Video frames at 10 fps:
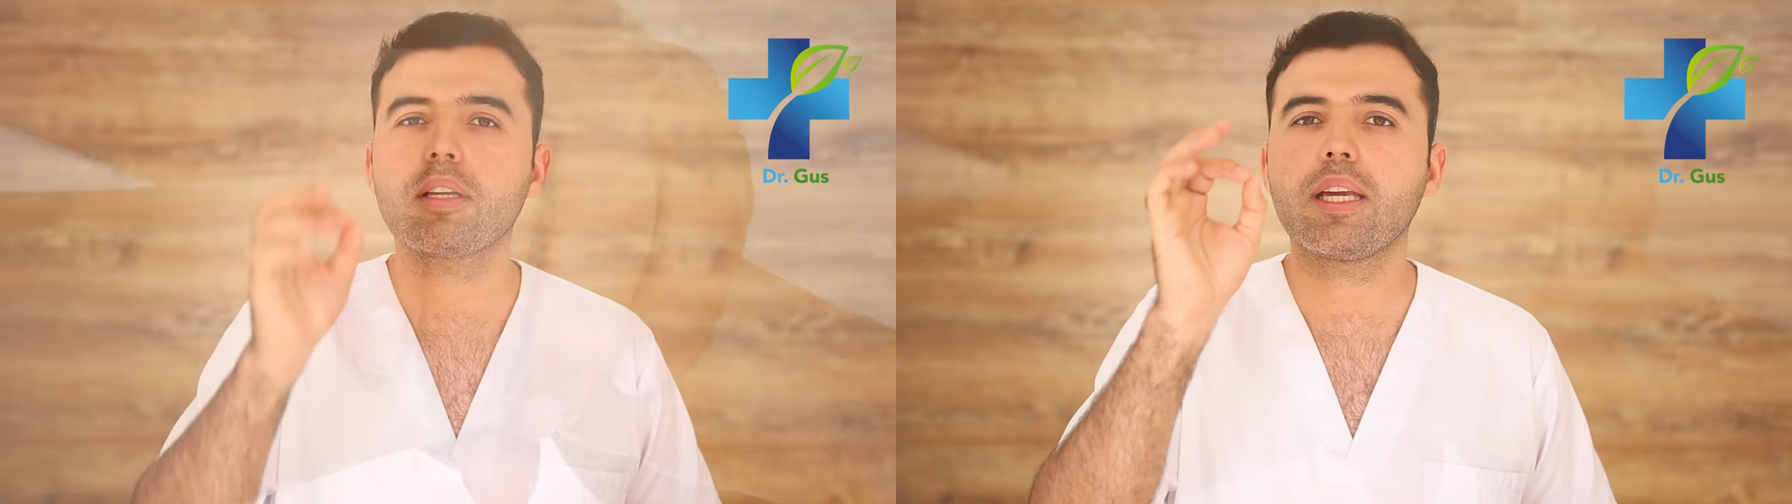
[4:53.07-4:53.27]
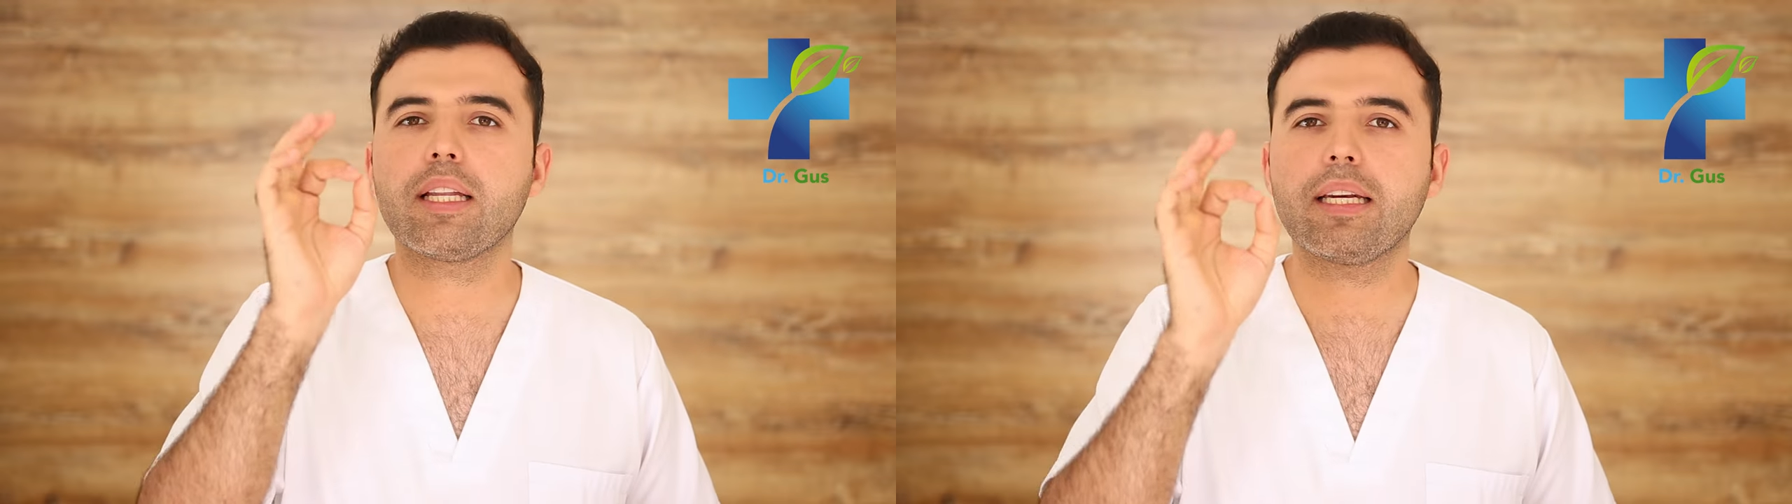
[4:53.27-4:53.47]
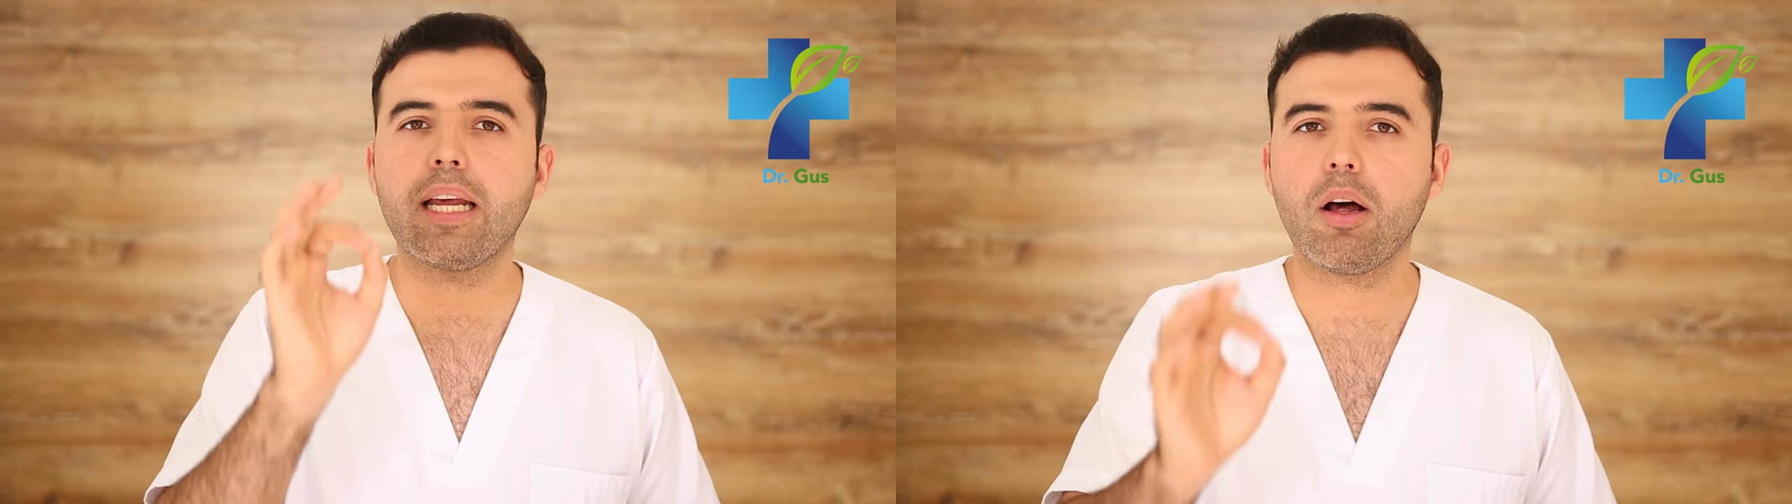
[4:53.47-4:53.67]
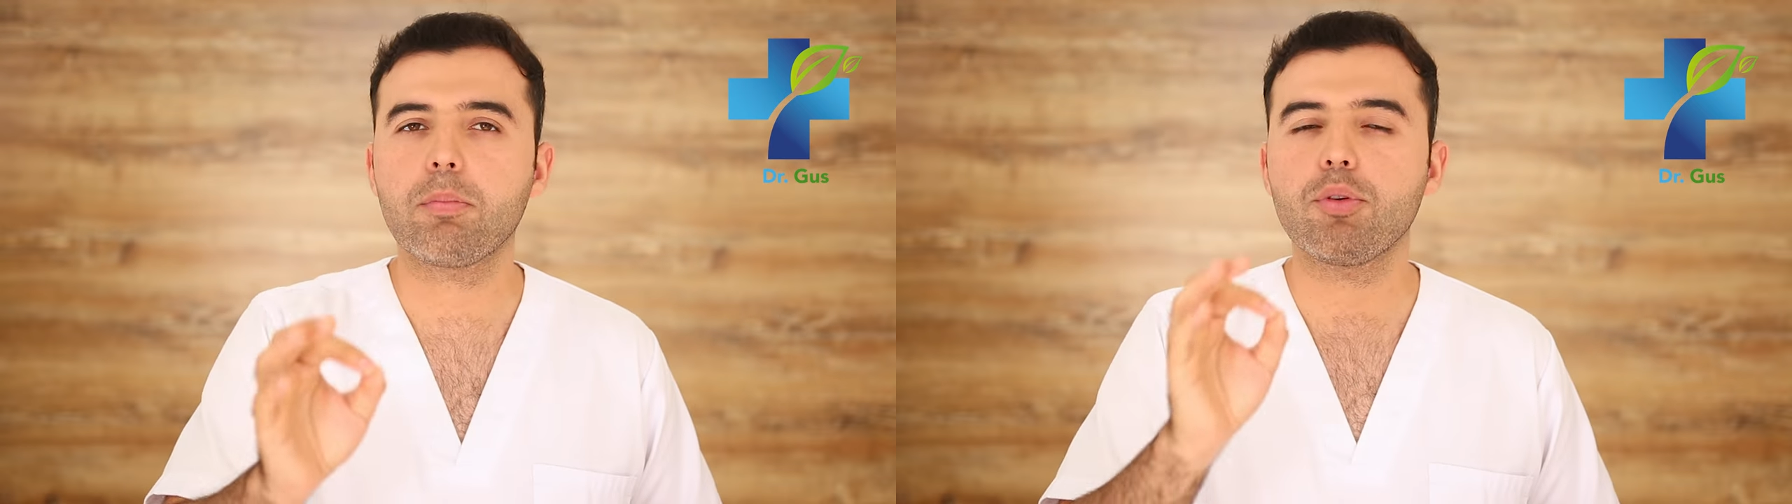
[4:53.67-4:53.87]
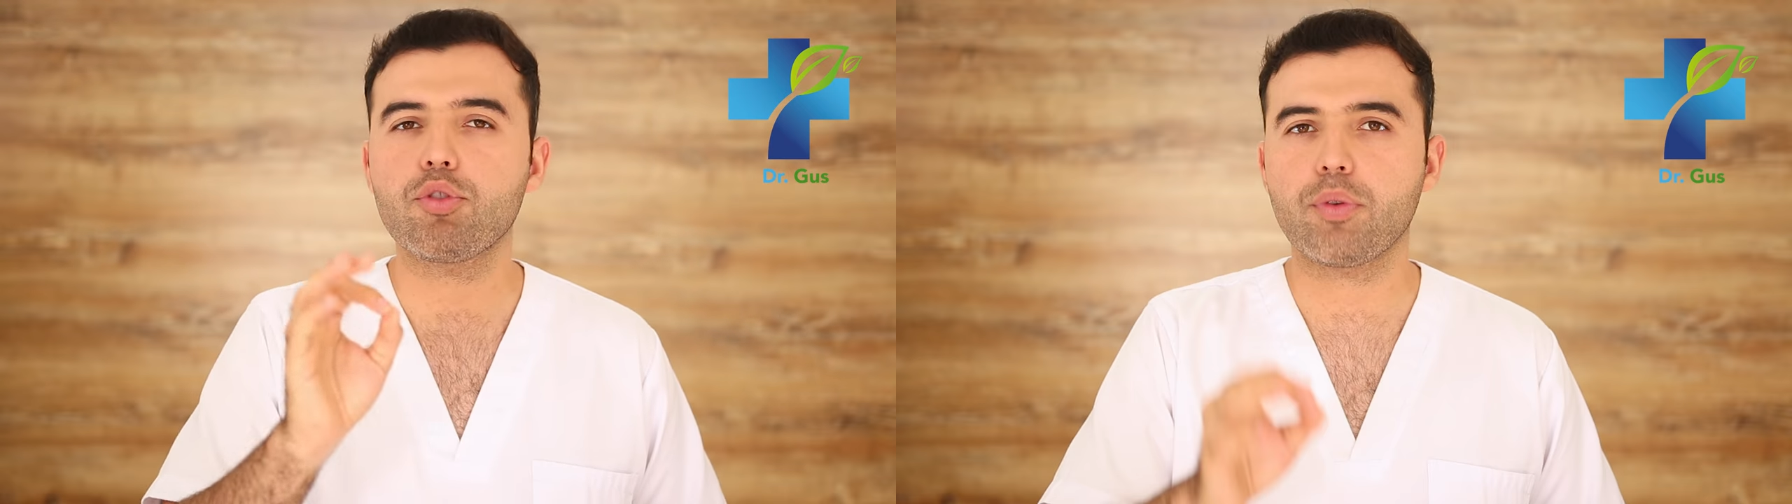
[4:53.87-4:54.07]
can
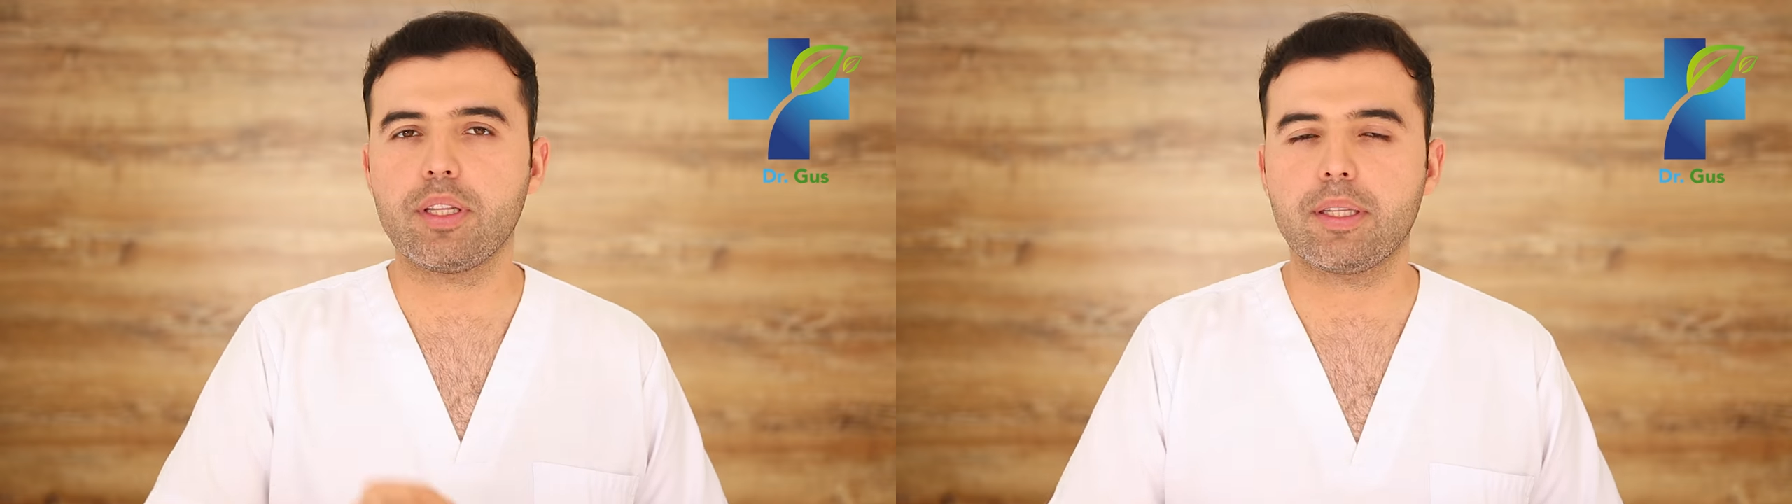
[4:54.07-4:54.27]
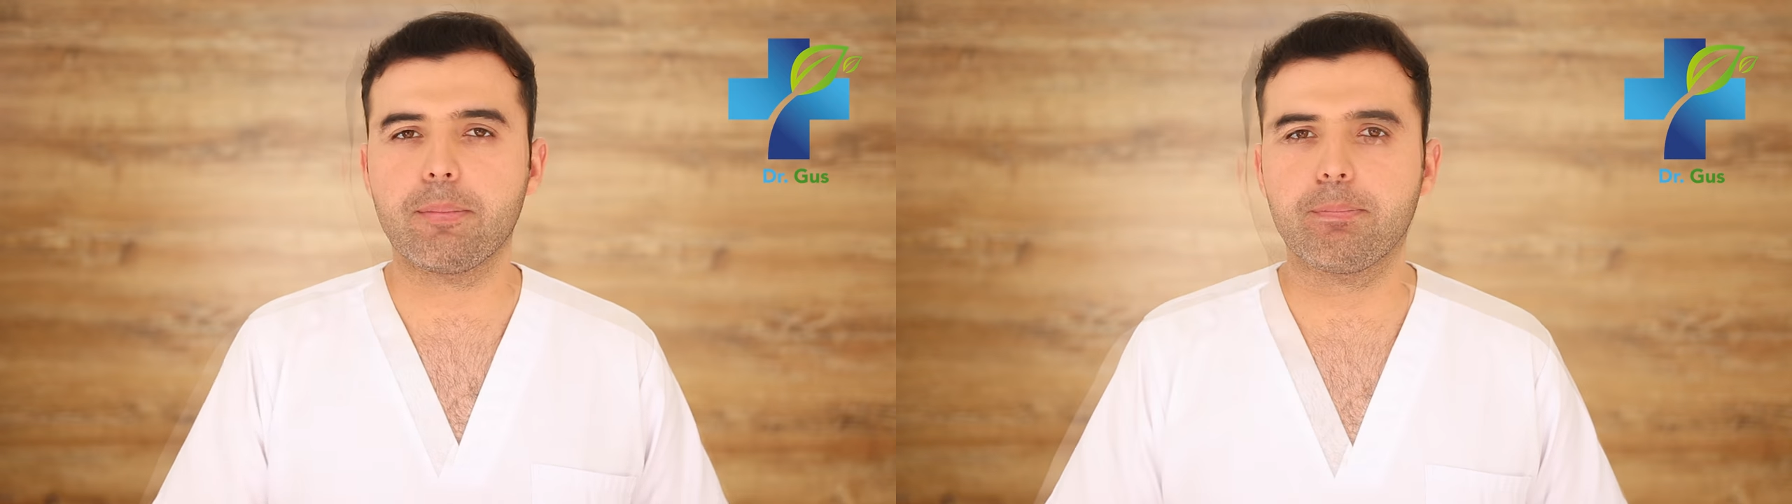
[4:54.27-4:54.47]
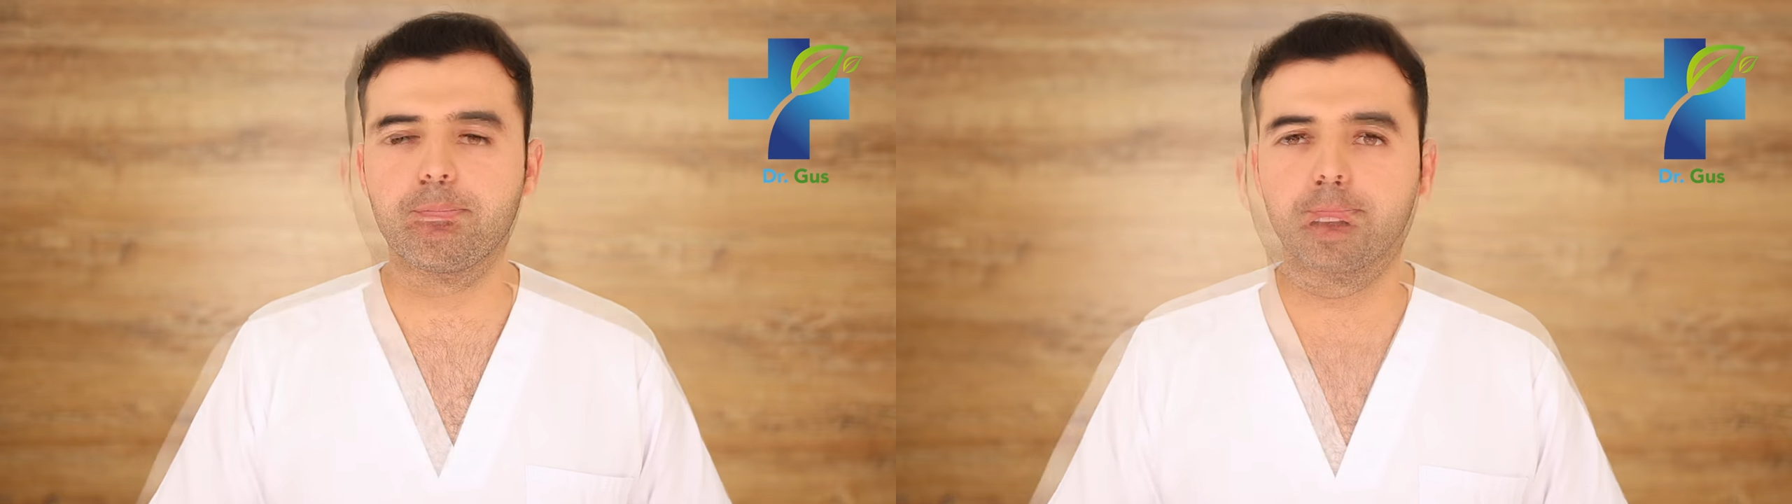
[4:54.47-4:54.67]
help you treat them.